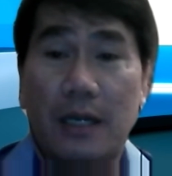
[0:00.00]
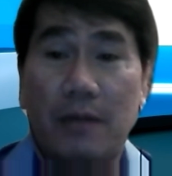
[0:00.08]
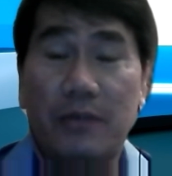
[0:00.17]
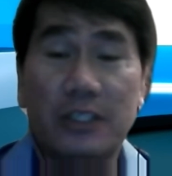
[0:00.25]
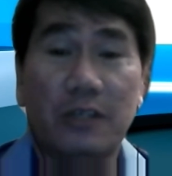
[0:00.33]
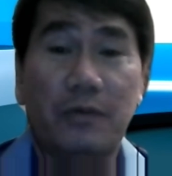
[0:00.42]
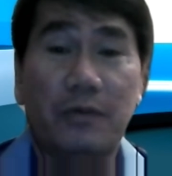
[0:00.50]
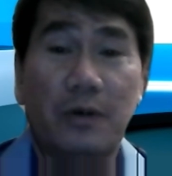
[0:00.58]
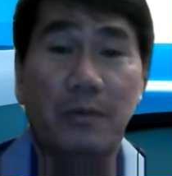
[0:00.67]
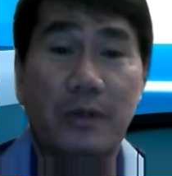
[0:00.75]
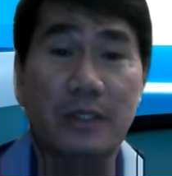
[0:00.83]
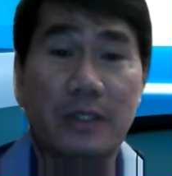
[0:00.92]
first and
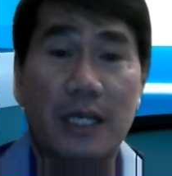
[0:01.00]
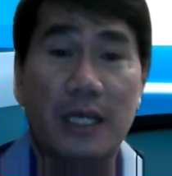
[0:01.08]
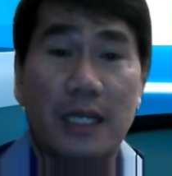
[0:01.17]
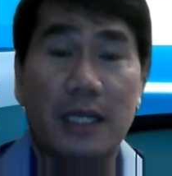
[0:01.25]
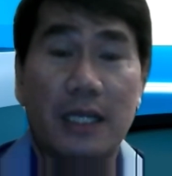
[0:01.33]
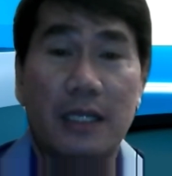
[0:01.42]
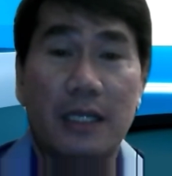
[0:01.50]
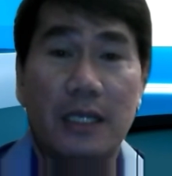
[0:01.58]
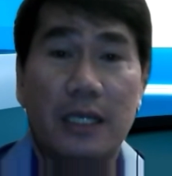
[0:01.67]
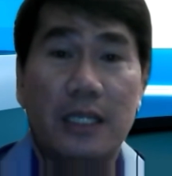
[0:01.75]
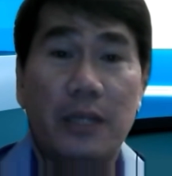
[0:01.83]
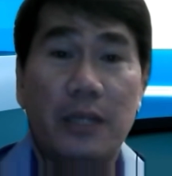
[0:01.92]
foremost,
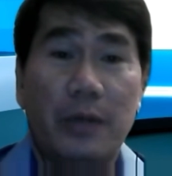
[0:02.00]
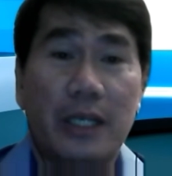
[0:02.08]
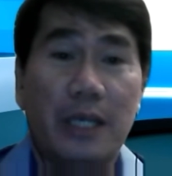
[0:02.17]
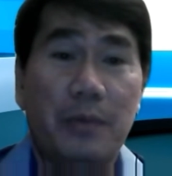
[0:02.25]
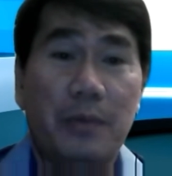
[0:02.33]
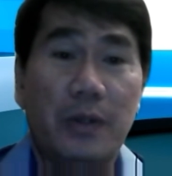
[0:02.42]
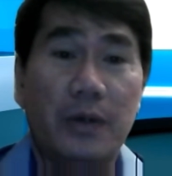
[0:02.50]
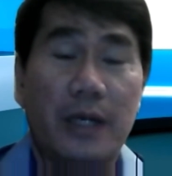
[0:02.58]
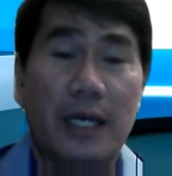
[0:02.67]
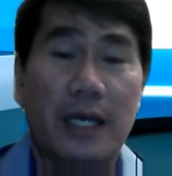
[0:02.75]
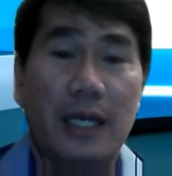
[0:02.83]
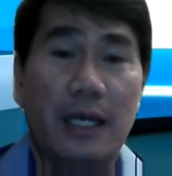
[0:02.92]
they will give you
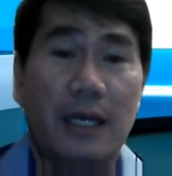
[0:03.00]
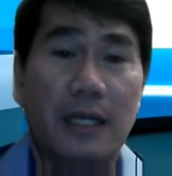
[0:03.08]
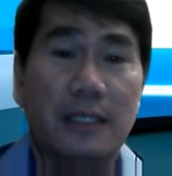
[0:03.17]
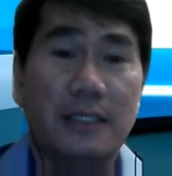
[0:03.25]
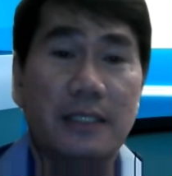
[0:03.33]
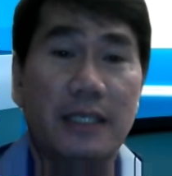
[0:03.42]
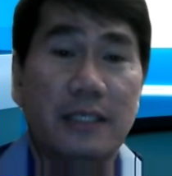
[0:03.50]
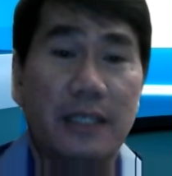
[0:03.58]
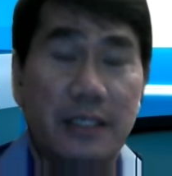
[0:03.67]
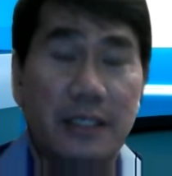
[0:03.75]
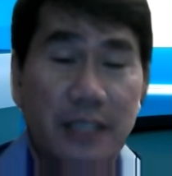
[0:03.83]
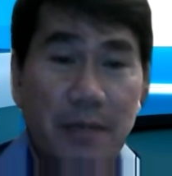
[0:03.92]
a CES
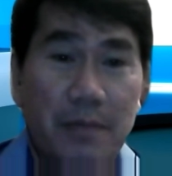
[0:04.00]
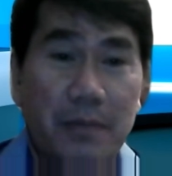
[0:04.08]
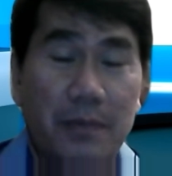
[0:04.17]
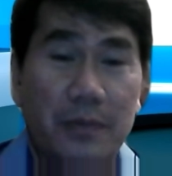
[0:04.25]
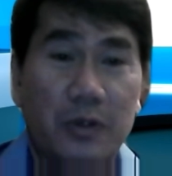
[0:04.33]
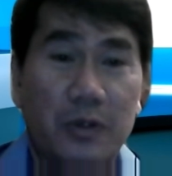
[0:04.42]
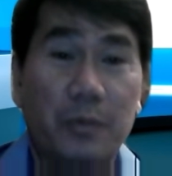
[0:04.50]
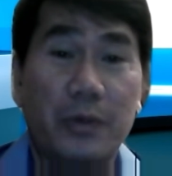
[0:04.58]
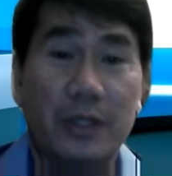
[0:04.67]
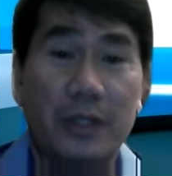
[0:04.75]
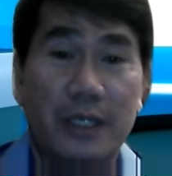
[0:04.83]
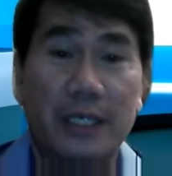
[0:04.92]
exam,
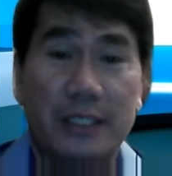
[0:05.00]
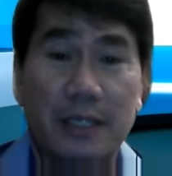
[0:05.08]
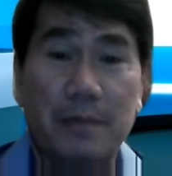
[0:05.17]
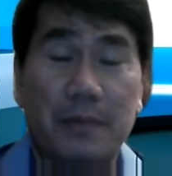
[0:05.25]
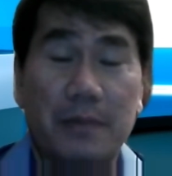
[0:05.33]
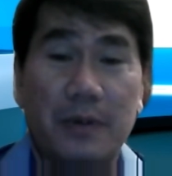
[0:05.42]
computer exam.